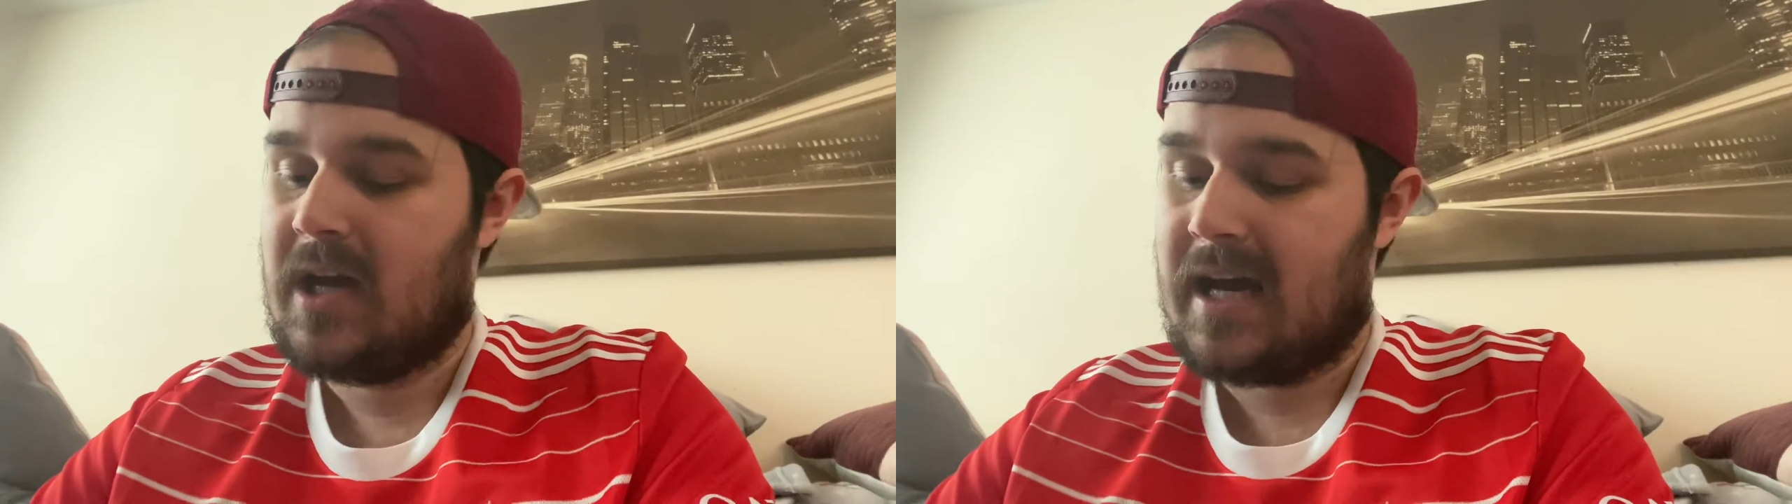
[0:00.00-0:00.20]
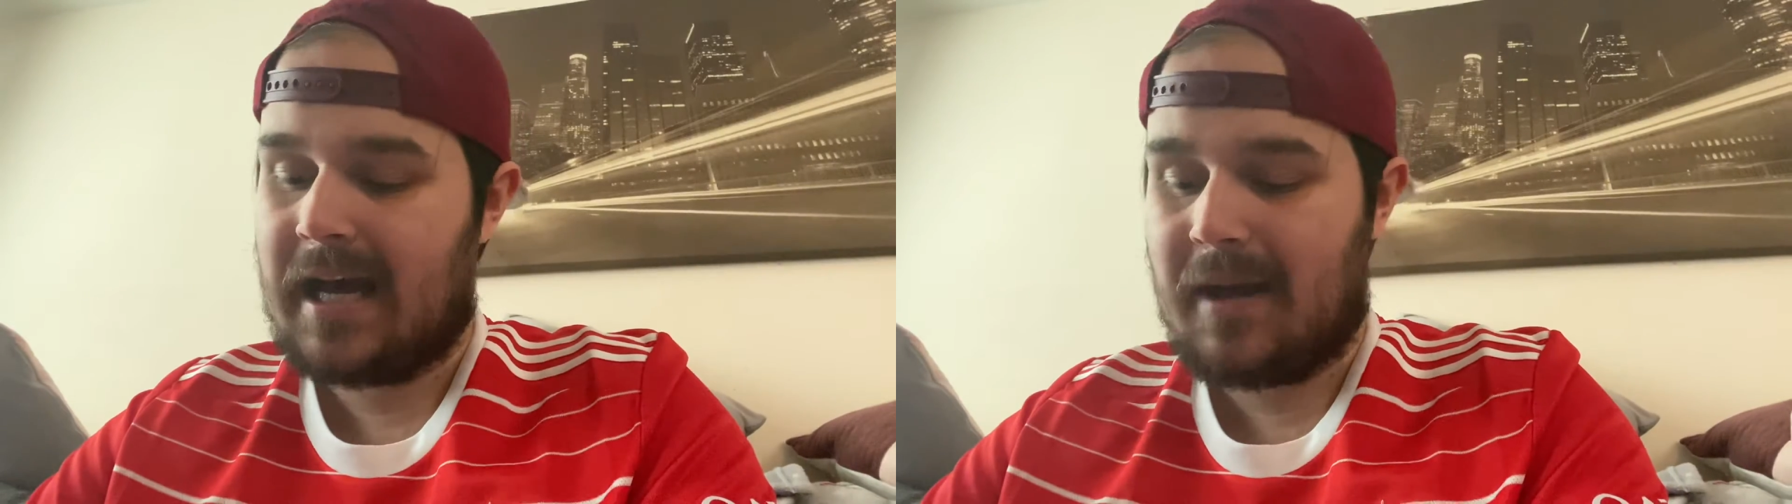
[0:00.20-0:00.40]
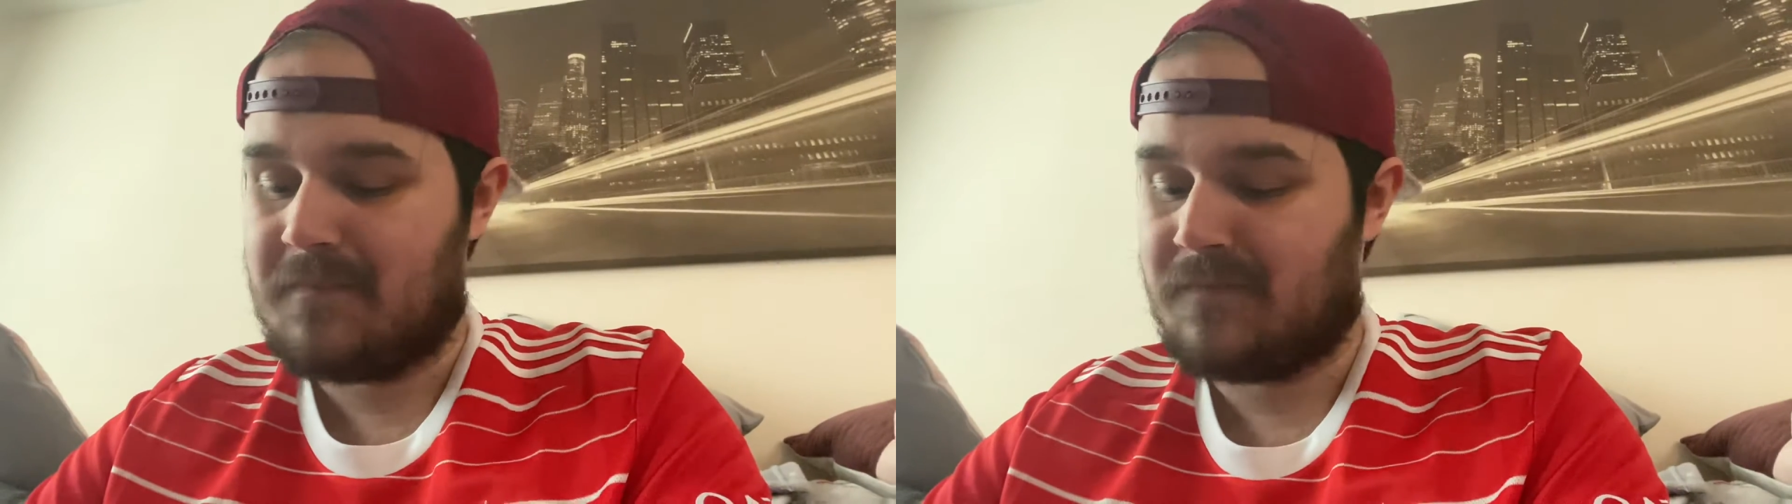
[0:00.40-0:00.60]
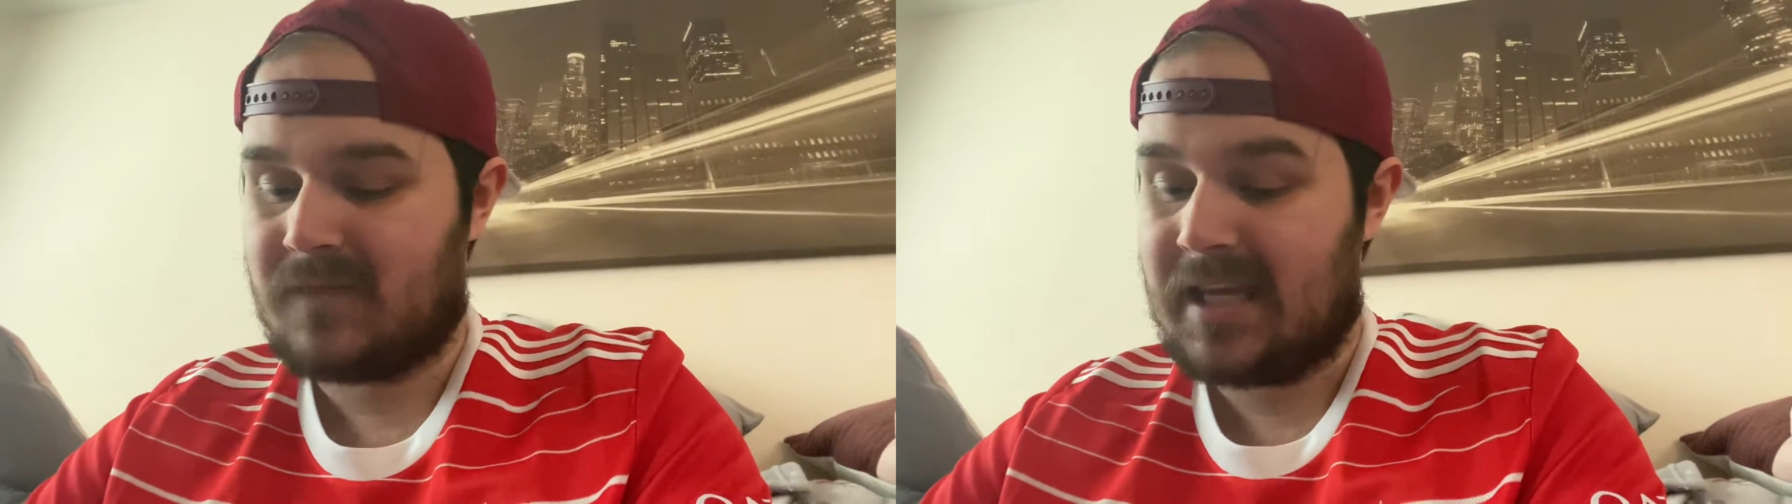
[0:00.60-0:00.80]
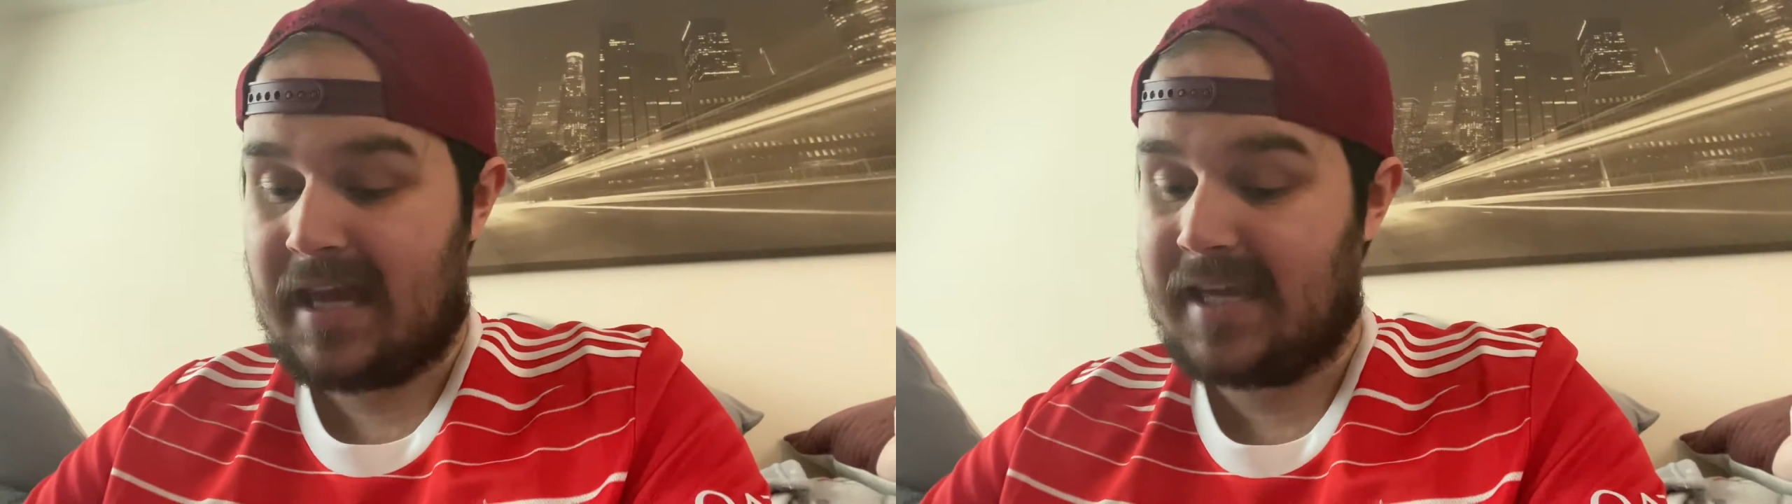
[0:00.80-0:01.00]

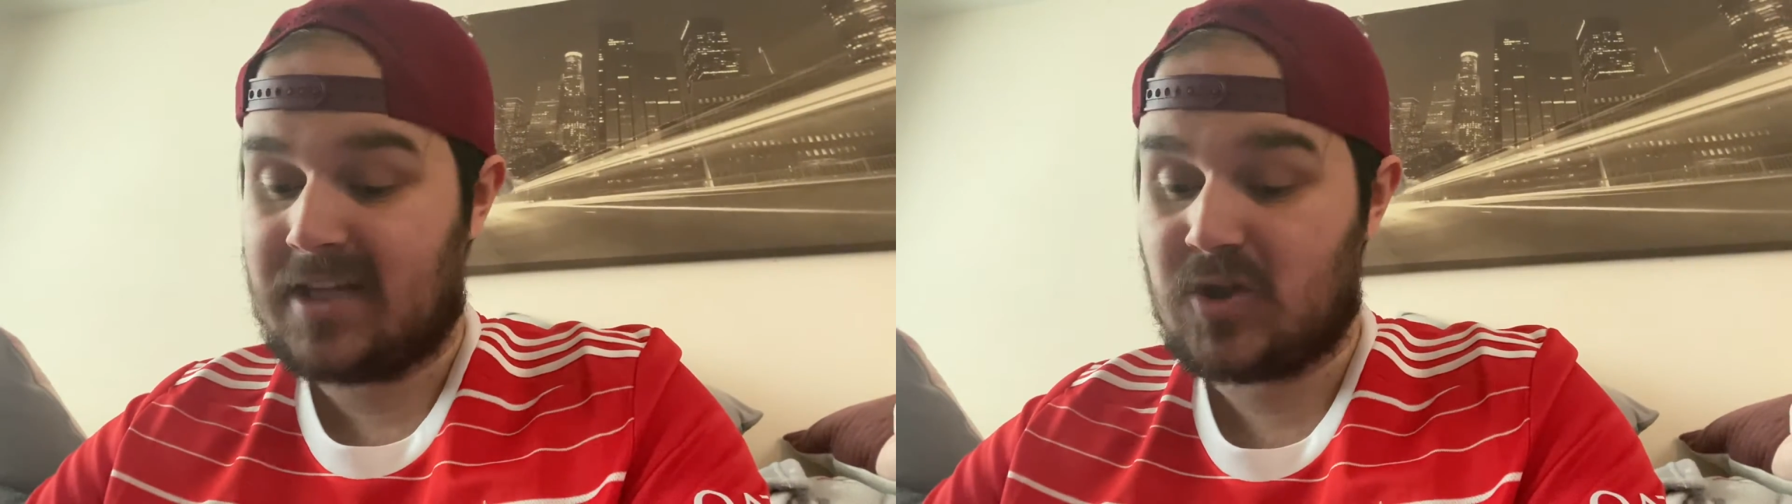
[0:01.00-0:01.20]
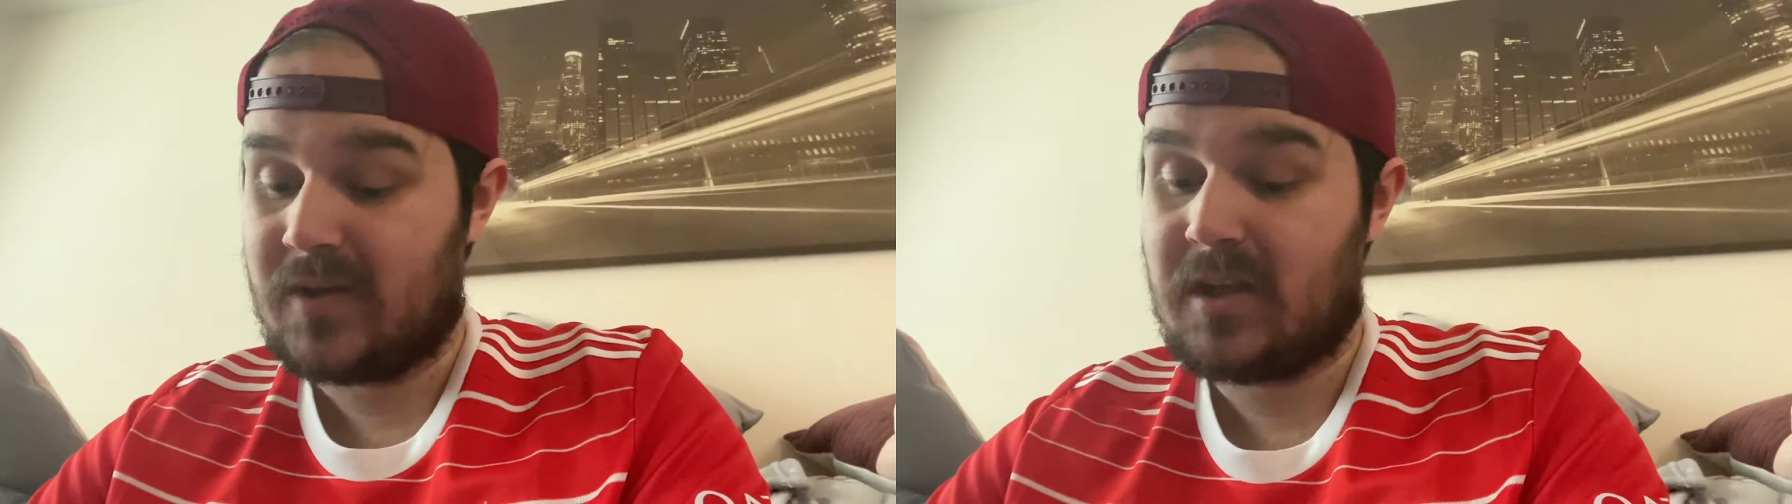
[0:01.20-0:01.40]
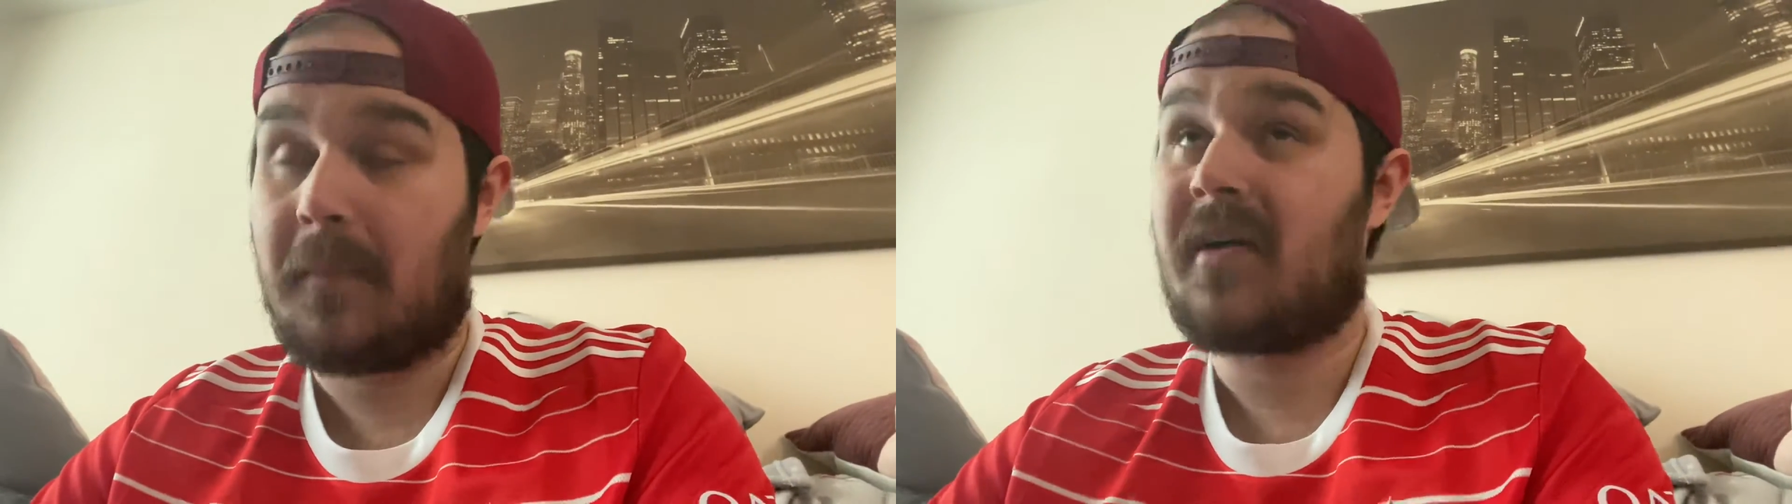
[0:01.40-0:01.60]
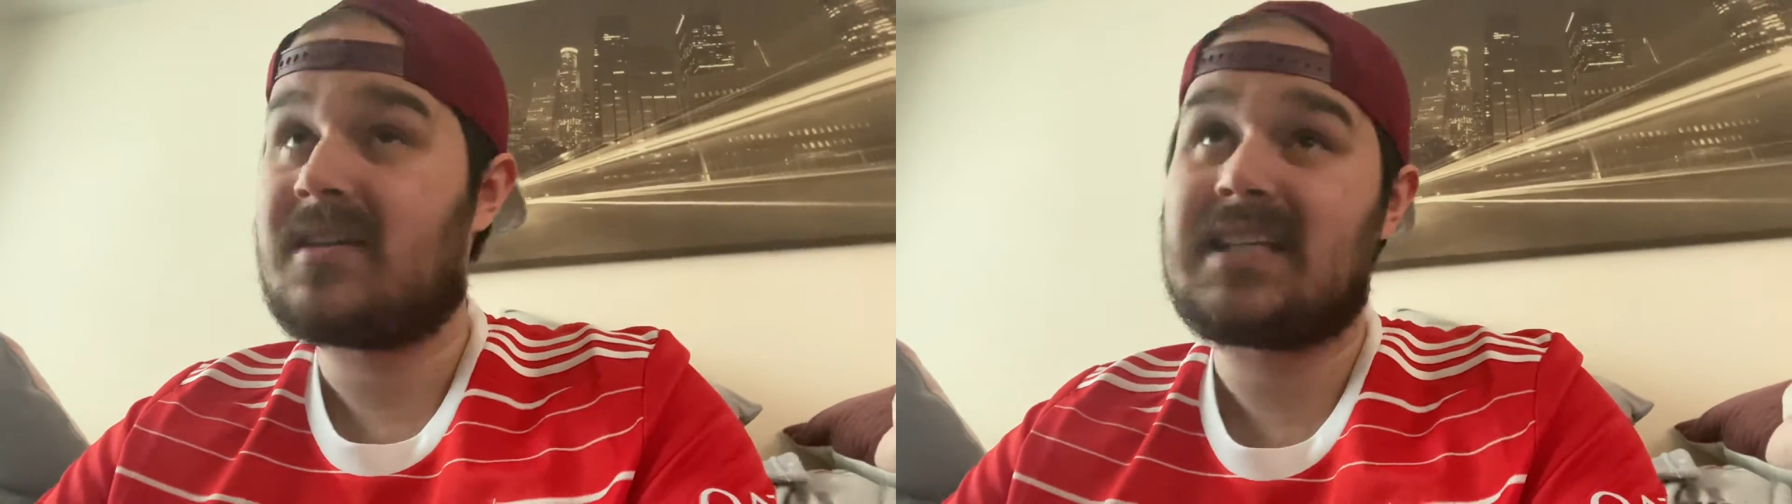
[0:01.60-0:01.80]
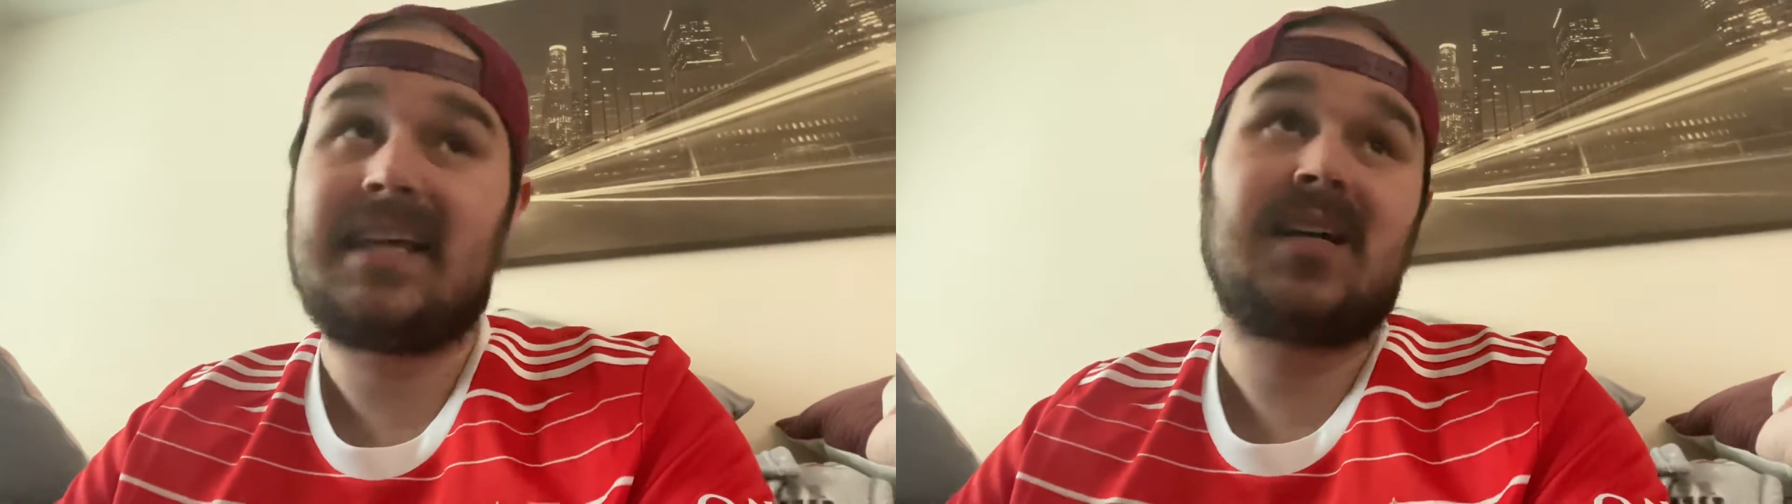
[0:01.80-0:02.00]
yeah, he could do it in the
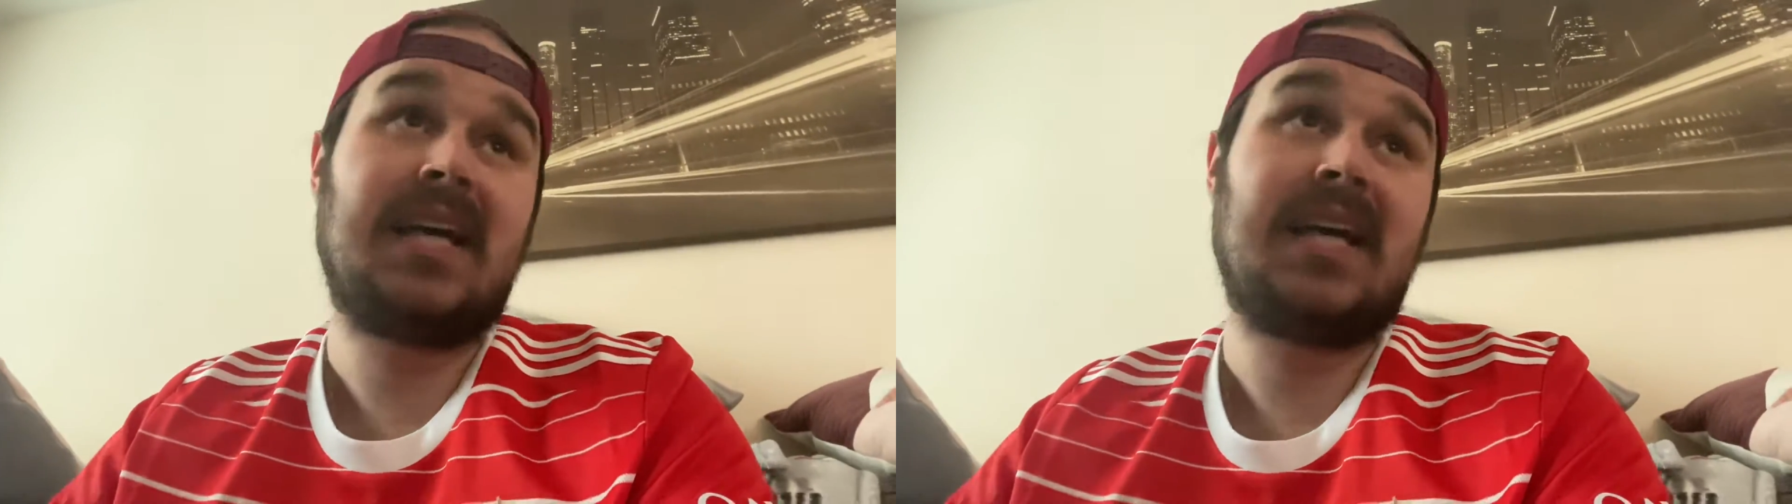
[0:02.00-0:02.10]
Bundesliga.